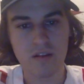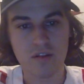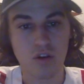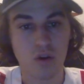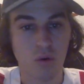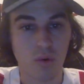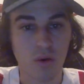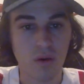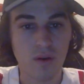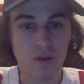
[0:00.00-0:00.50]

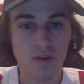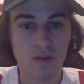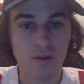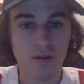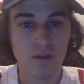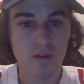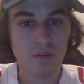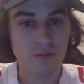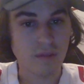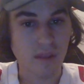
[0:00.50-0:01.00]
So
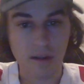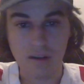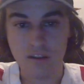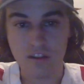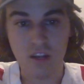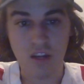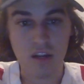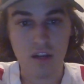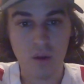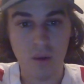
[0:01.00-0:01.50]
Niners
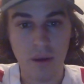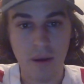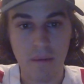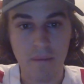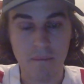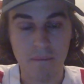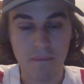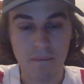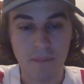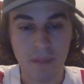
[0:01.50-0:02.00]
got to go out.
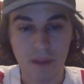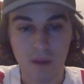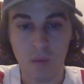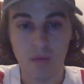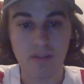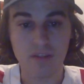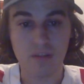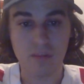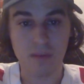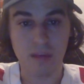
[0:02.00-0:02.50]
They got to
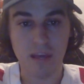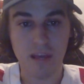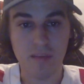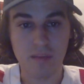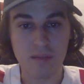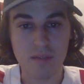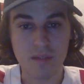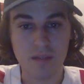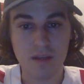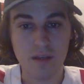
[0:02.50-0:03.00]
win some
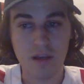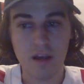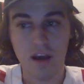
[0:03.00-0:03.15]
games.